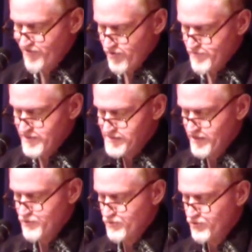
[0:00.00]
are from this
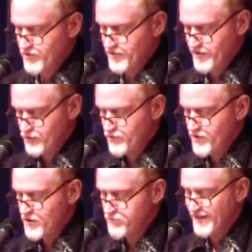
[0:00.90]
slender book,
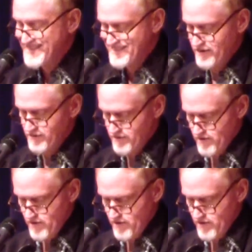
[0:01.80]
including A Blessing,